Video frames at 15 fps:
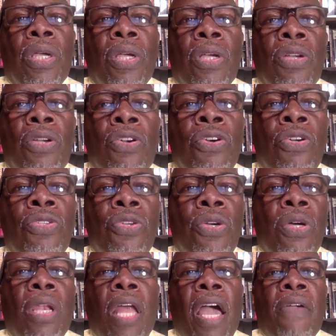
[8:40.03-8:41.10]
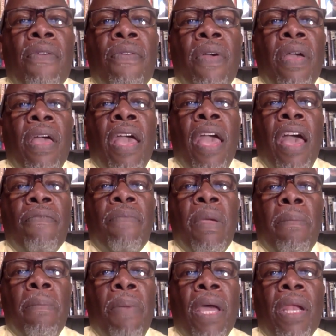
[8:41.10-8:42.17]
Could your life have
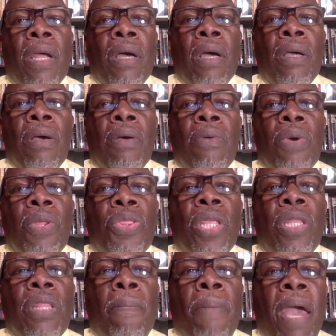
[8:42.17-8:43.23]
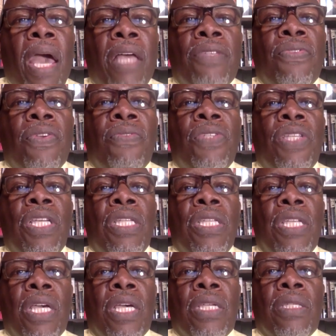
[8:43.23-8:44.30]
been better within the past 15
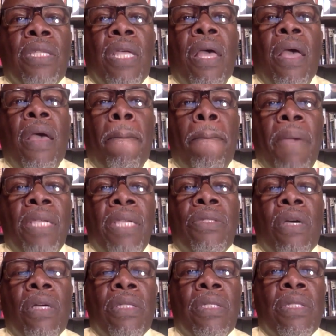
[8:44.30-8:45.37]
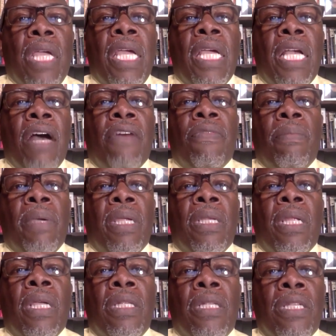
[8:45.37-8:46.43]
years based on state government
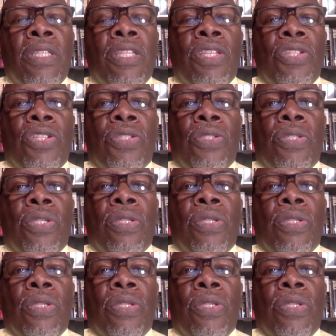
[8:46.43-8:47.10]
decisions?